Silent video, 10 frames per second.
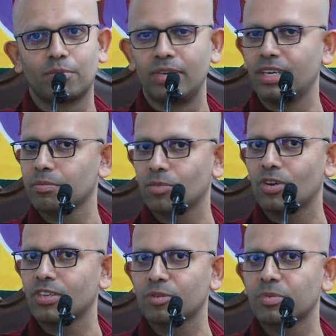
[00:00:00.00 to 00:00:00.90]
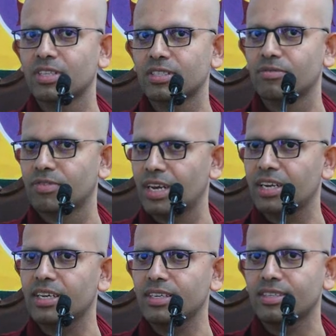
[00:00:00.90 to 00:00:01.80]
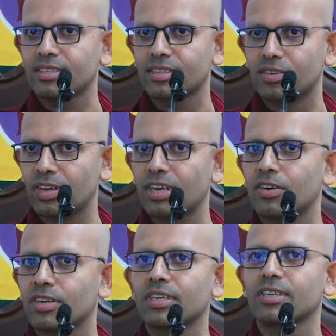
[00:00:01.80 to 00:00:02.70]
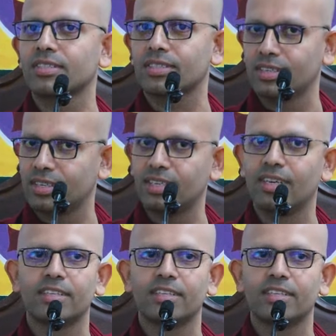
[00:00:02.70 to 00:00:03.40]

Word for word: Being born human is a very rare occurrence indeed,